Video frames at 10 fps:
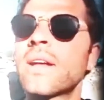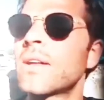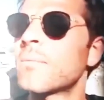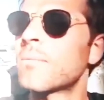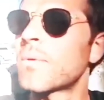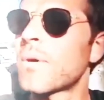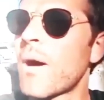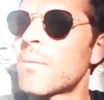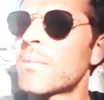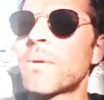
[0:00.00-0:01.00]
and you
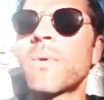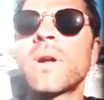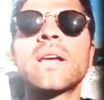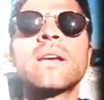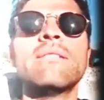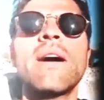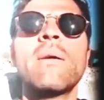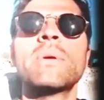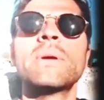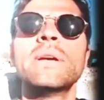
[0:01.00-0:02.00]
probably want to give
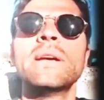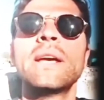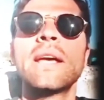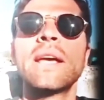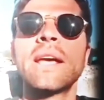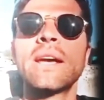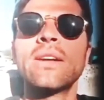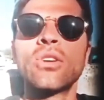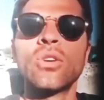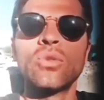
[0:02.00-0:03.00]
up,
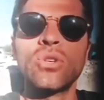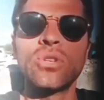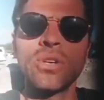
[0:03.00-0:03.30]
and you